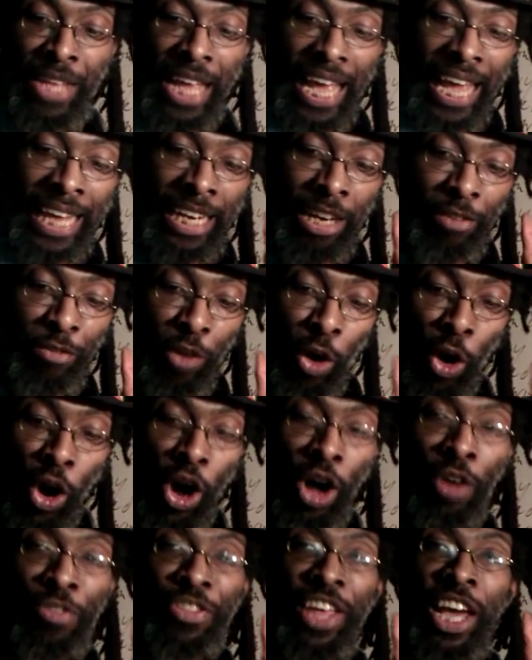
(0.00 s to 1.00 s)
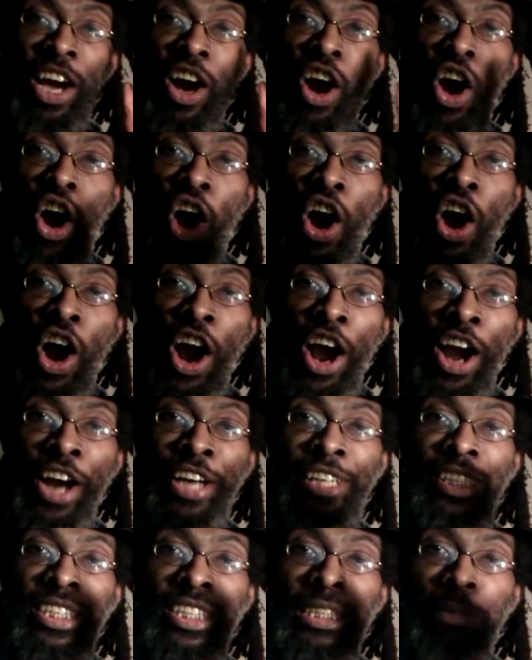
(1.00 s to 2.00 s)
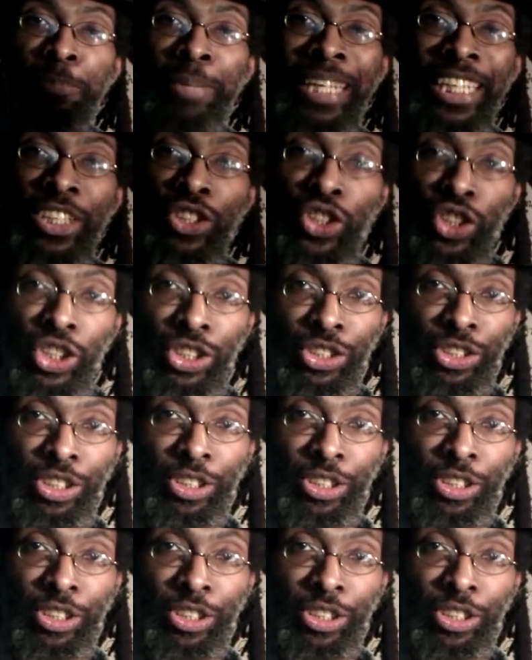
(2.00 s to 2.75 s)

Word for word: and of all their hard speeches